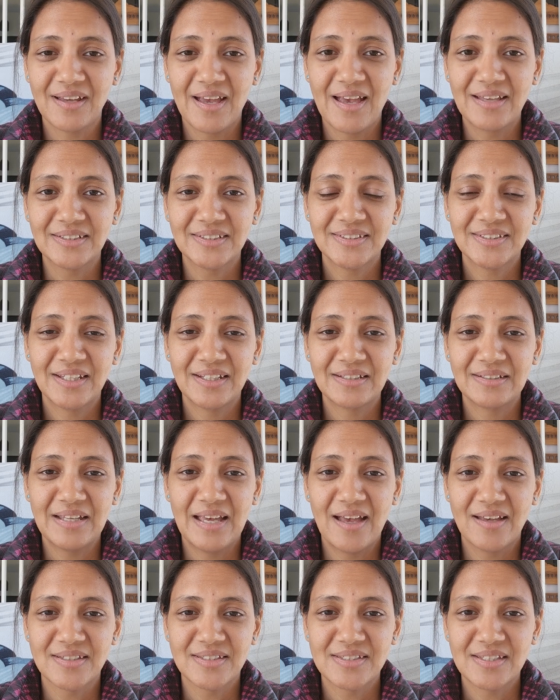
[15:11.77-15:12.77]
as
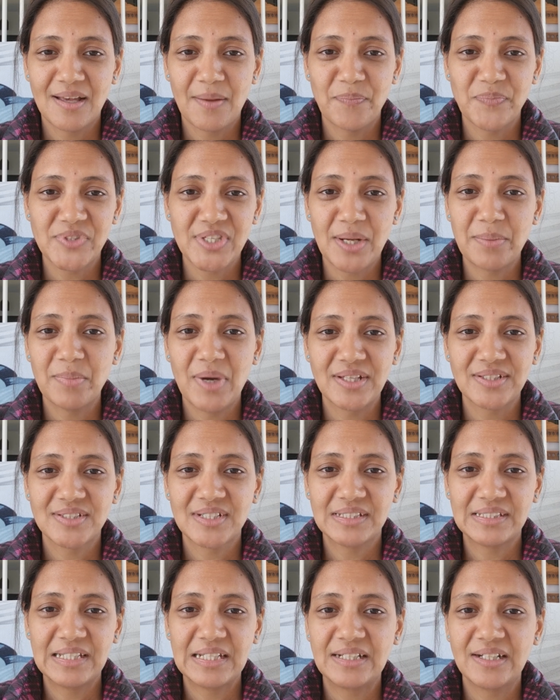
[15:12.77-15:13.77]
Zen
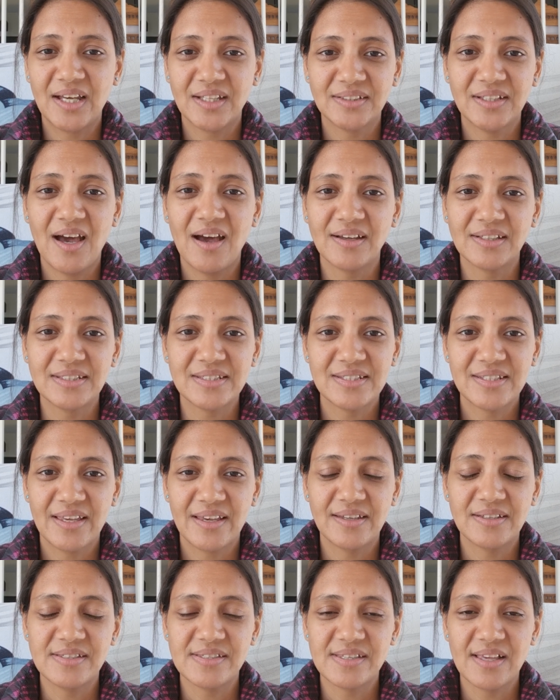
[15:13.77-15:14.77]
Master Thich Nhat Hanh
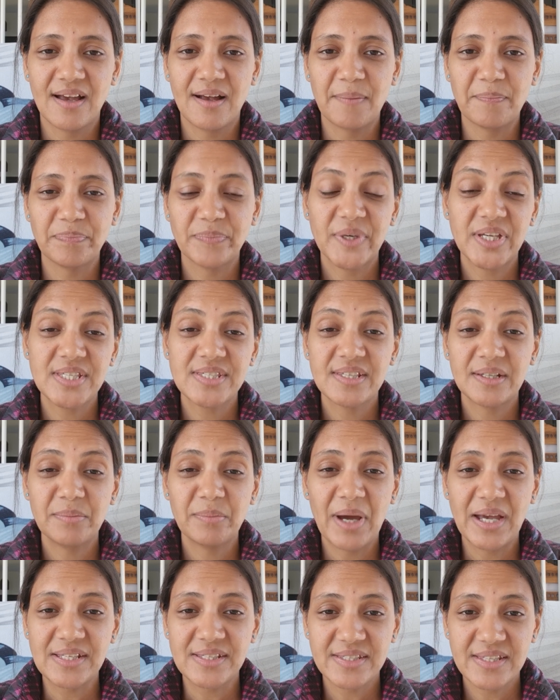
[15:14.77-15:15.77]
says, peace
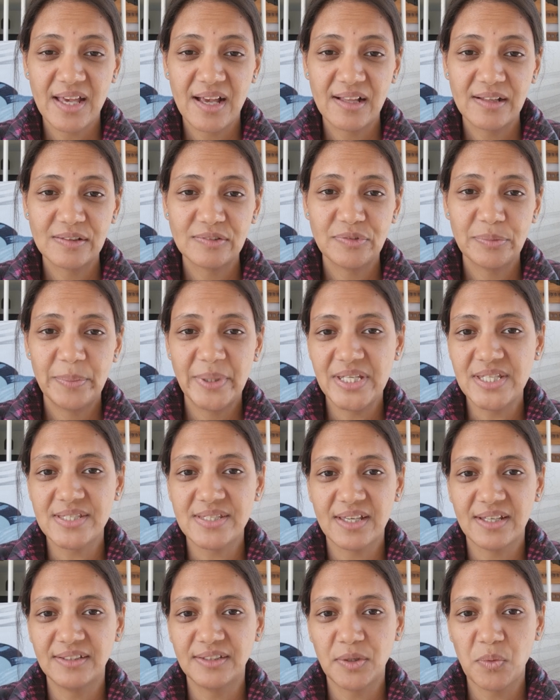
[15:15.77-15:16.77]
in myself,
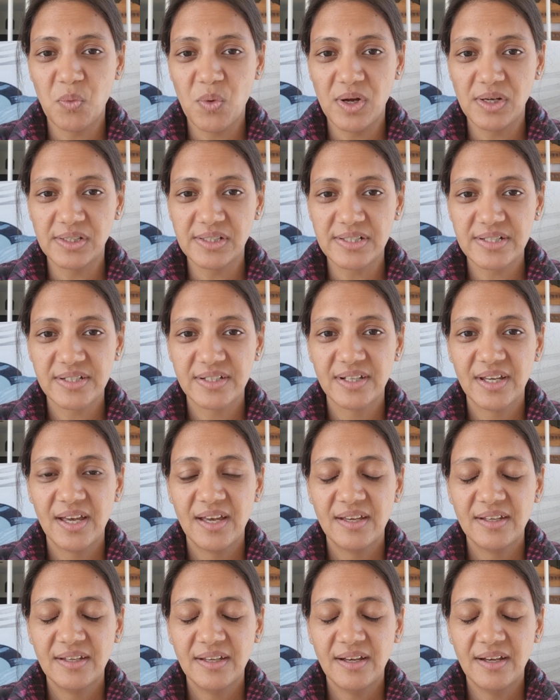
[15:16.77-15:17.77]
peace in the world.
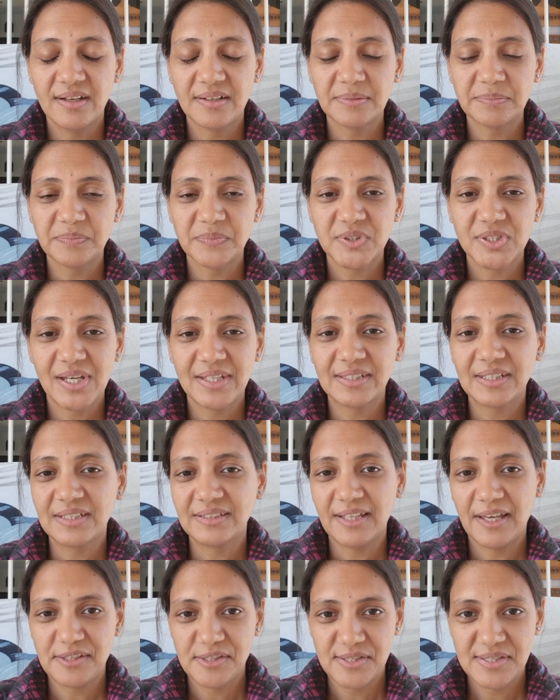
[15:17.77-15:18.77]
So I
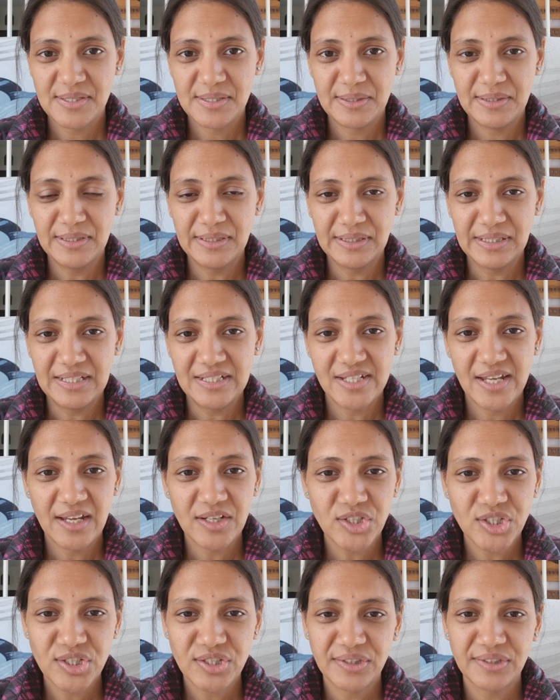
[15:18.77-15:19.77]
think that's the
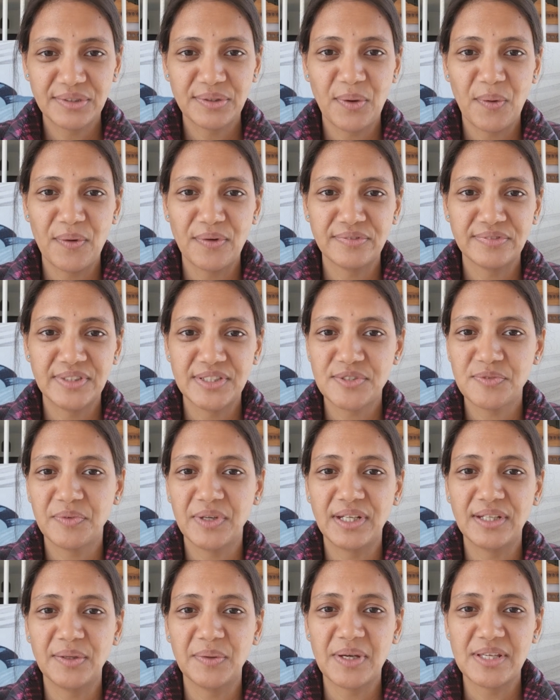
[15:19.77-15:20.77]
intention of this
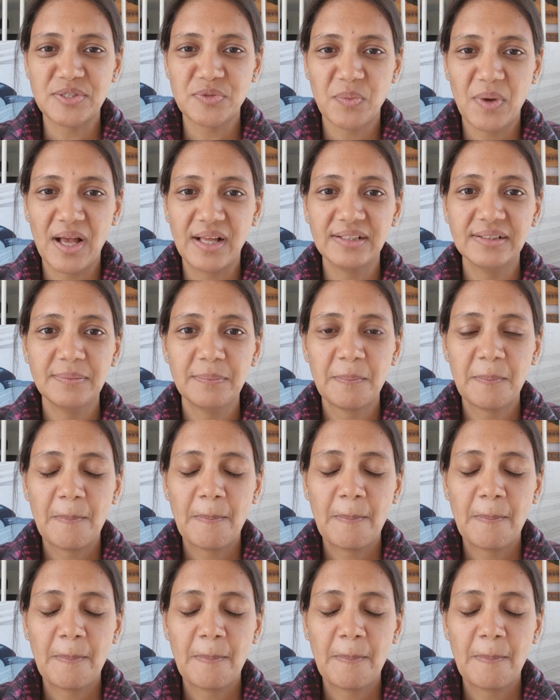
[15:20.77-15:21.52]
video as well,